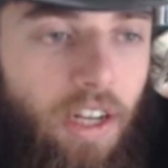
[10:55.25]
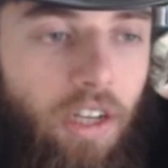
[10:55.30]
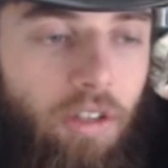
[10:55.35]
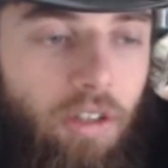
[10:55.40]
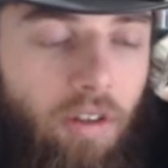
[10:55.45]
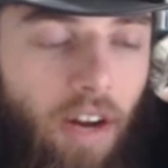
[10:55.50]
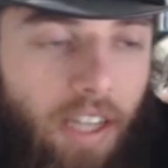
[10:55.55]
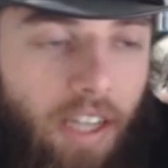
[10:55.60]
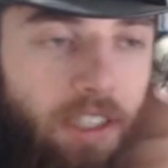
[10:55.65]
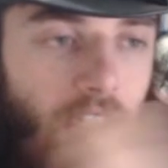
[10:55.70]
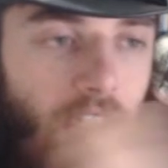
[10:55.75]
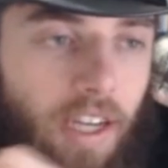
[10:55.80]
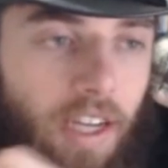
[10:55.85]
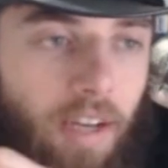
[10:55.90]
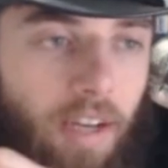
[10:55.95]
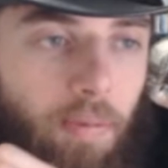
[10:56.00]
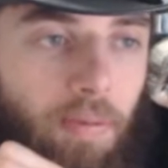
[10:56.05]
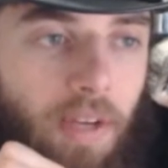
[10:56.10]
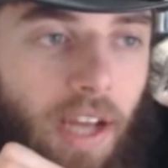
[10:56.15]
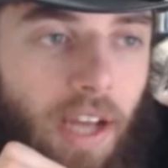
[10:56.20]
tries to
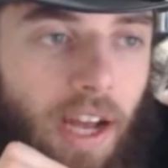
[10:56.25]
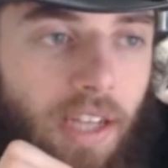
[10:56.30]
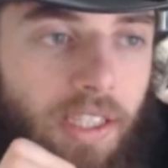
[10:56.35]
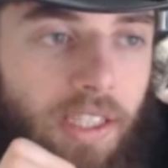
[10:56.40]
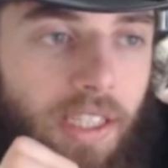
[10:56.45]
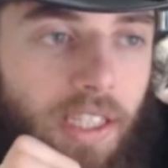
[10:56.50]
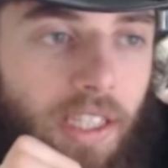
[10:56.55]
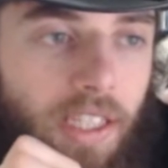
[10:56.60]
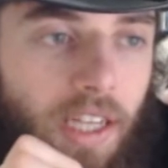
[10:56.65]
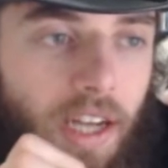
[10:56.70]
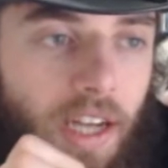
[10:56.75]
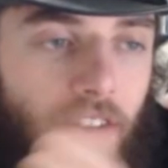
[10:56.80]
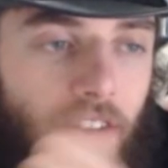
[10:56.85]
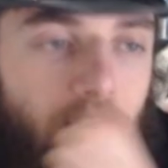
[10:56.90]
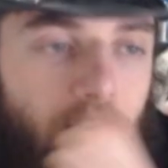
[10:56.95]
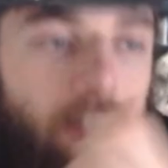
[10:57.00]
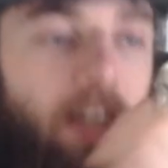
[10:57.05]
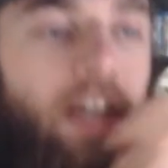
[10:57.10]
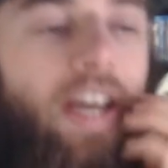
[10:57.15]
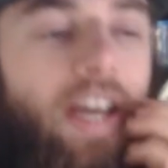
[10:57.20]
keep Kasady kind of
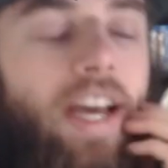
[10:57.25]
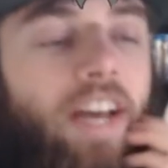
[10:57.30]
thing.